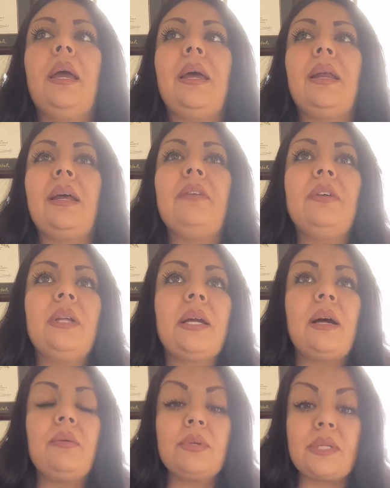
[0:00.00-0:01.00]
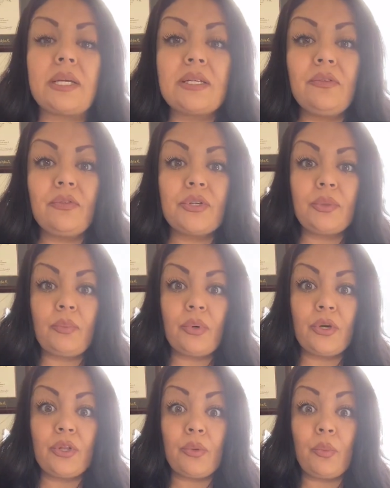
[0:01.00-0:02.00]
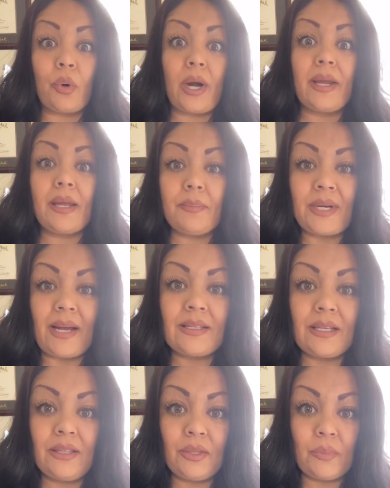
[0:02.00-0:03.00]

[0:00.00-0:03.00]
And I felt like I was asking for support, and the more I kept asking,